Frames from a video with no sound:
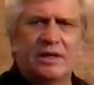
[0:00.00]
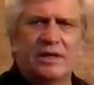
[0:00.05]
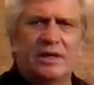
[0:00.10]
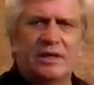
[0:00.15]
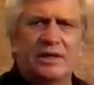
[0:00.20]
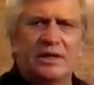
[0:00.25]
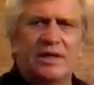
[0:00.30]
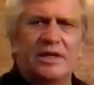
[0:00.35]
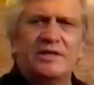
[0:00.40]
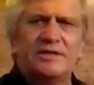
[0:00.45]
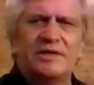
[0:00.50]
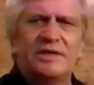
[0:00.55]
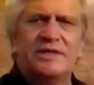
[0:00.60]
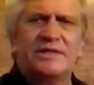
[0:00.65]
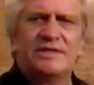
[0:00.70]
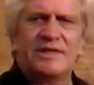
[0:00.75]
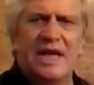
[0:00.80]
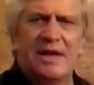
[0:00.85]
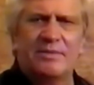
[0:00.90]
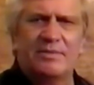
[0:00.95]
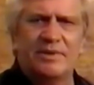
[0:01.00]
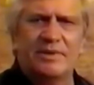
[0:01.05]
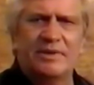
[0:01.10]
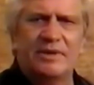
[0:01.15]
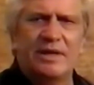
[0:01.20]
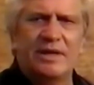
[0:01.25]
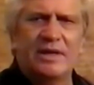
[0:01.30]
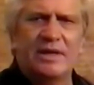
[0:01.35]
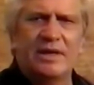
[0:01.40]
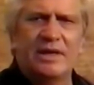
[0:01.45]
let us examine
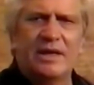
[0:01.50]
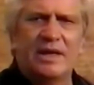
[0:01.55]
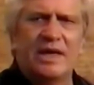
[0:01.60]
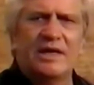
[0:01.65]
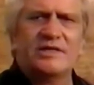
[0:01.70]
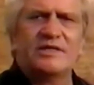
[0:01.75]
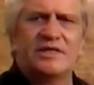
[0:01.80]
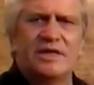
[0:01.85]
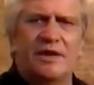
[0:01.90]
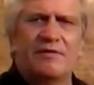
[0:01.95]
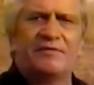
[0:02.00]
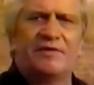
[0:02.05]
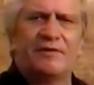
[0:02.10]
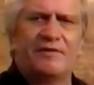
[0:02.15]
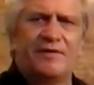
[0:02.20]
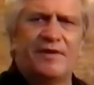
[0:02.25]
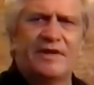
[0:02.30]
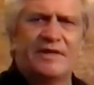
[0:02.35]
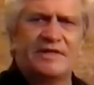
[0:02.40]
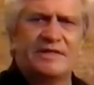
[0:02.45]
a self-defense